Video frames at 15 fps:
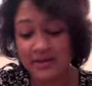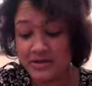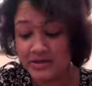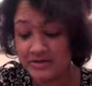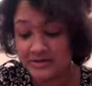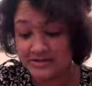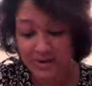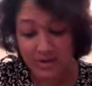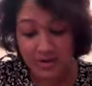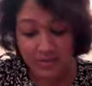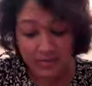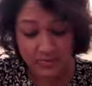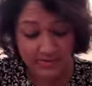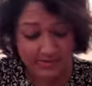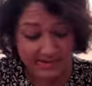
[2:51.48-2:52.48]
you'll say,
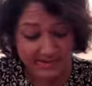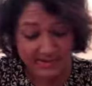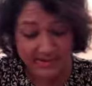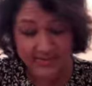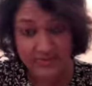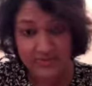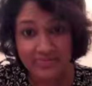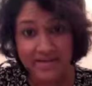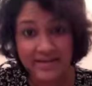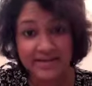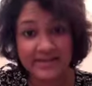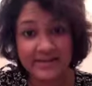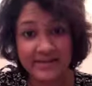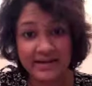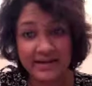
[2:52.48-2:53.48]
oh, it's easy for me
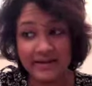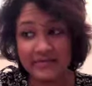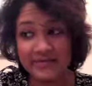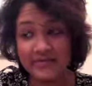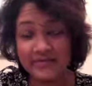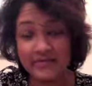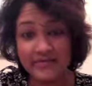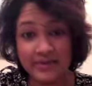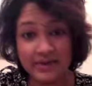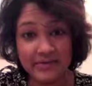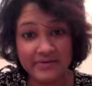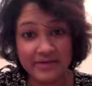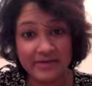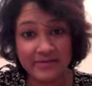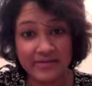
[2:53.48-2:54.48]
to say, I've got 5
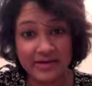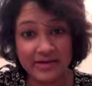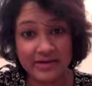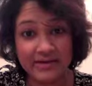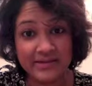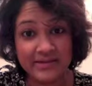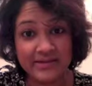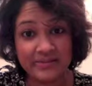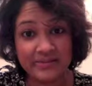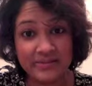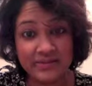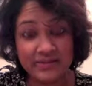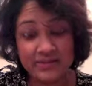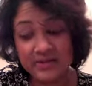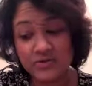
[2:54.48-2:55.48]
degrees,
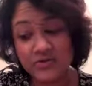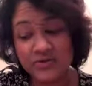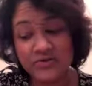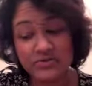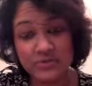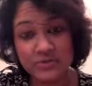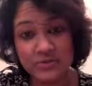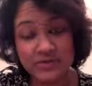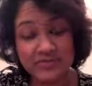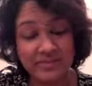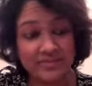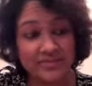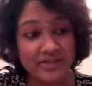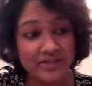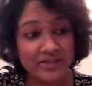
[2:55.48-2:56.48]
just quit my
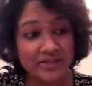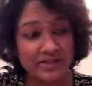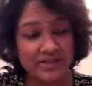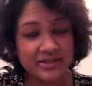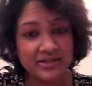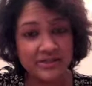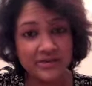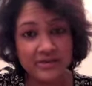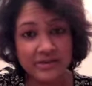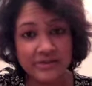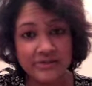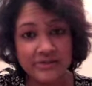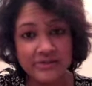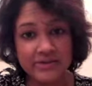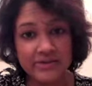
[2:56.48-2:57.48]
PhD at
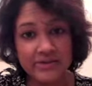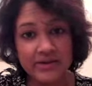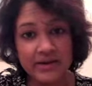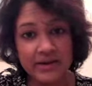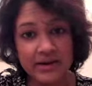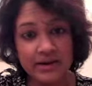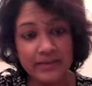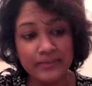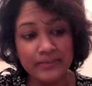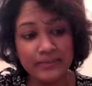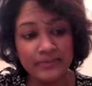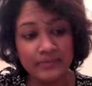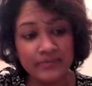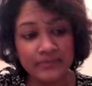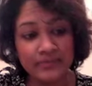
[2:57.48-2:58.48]
Oxford.
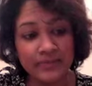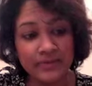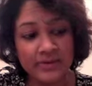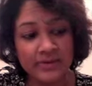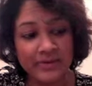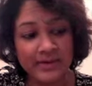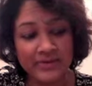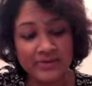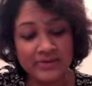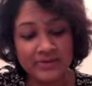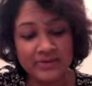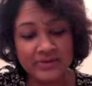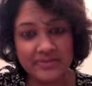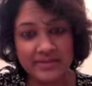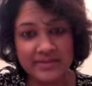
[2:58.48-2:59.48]
That would have
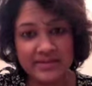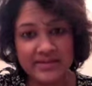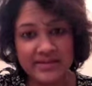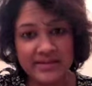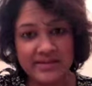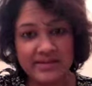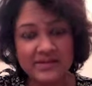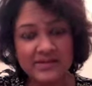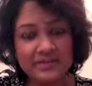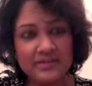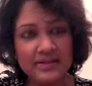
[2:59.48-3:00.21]
been my 6th,